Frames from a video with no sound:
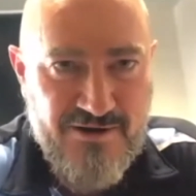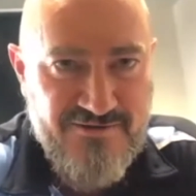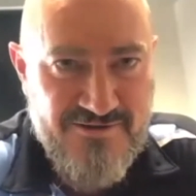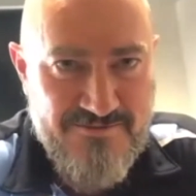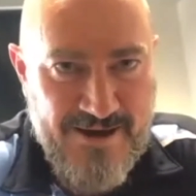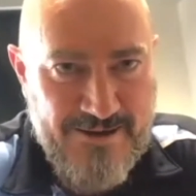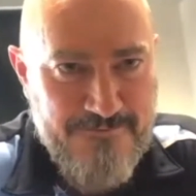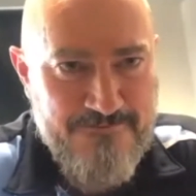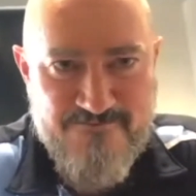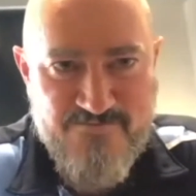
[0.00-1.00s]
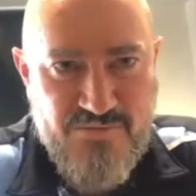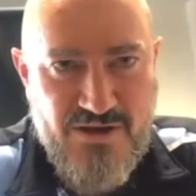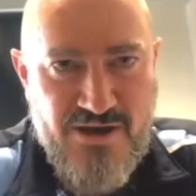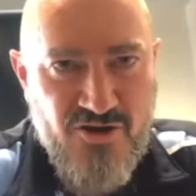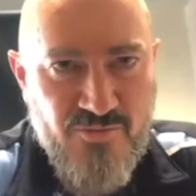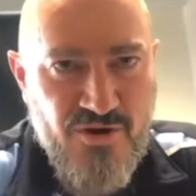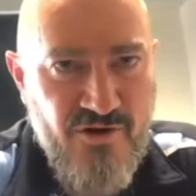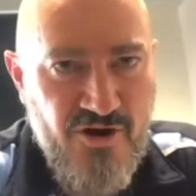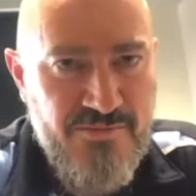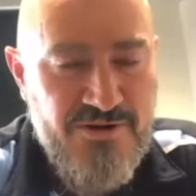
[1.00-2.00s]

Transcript: in the bank, and he'll move on.